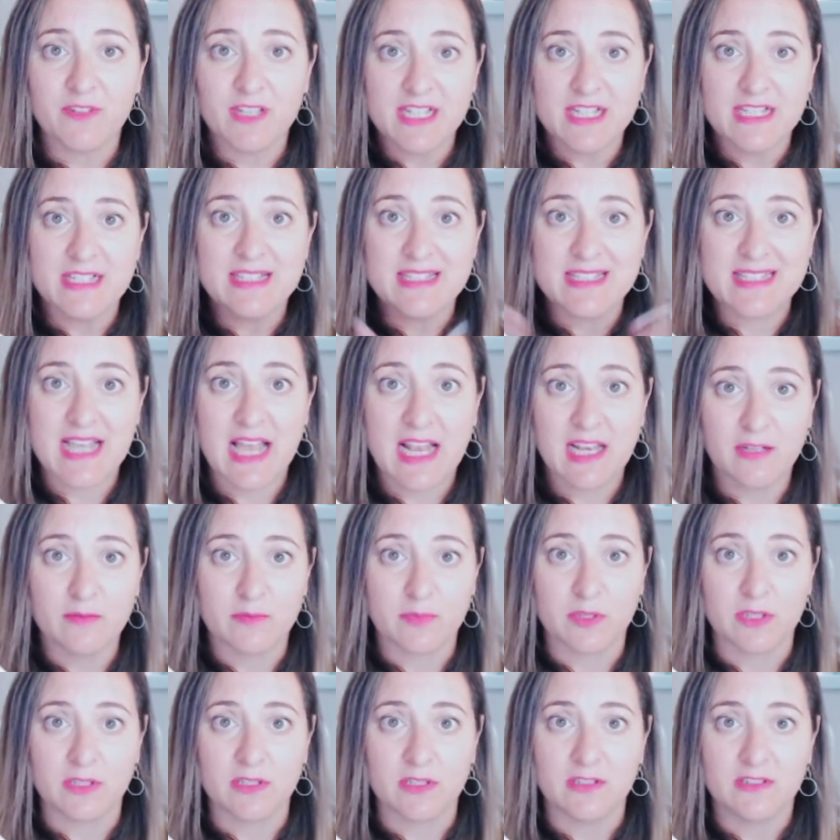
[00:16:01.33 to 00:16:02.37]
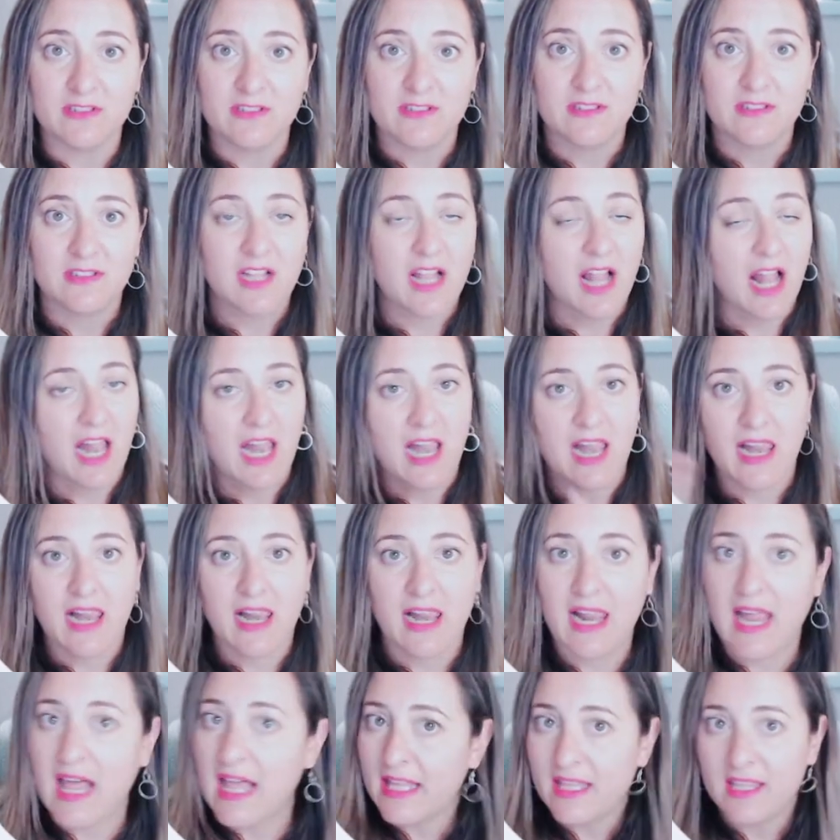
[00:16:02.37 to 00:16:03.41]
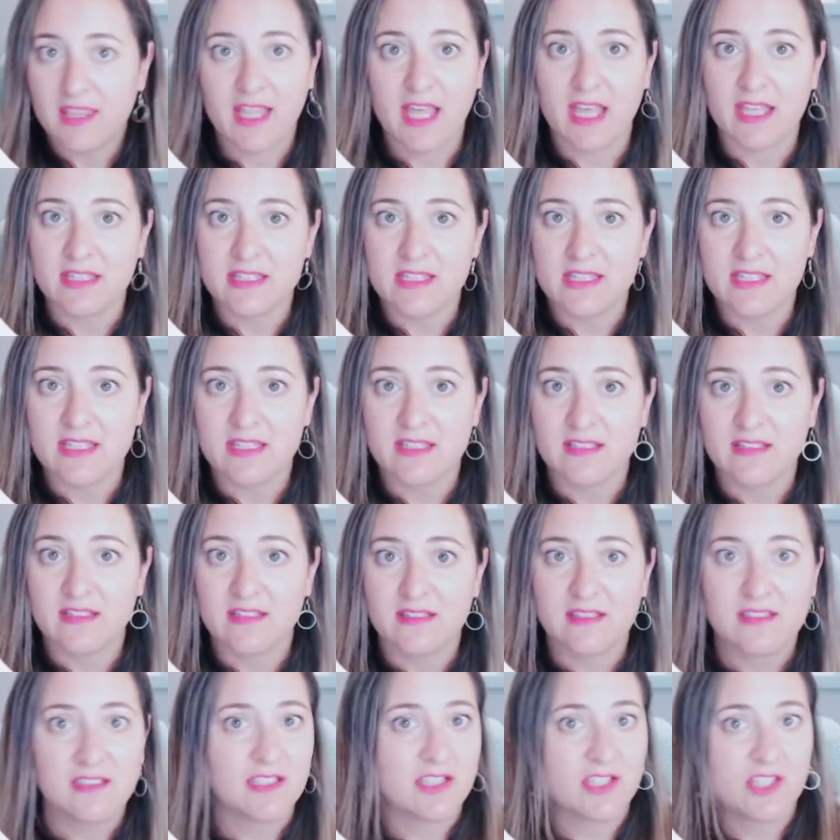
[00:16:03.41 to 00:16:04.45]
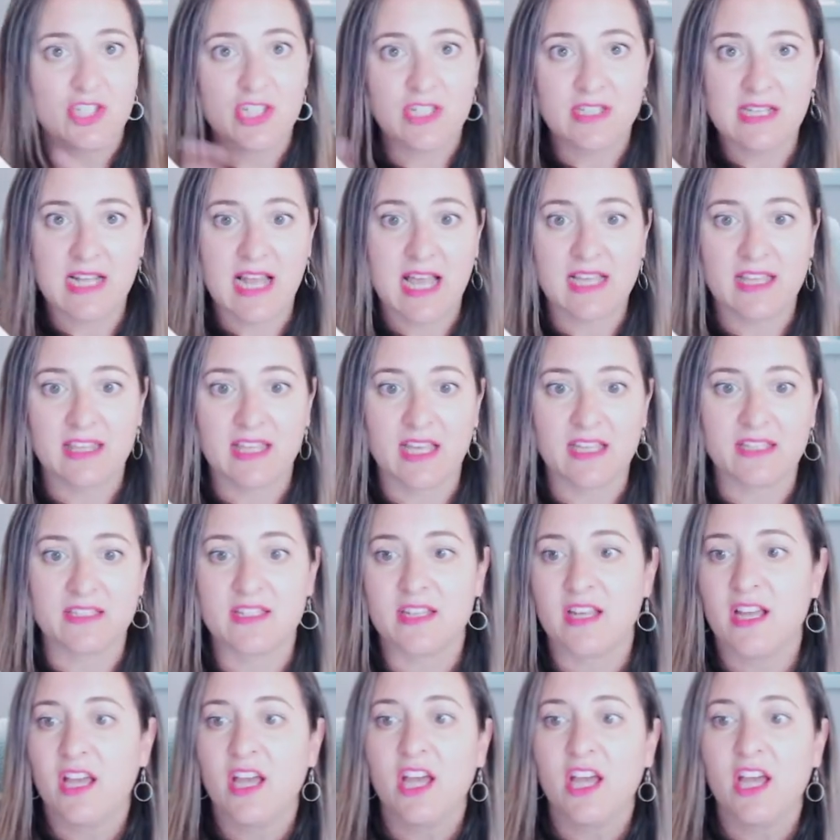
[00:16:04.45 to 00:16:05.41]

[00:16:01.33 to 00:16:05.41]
is sellable like that, just like that.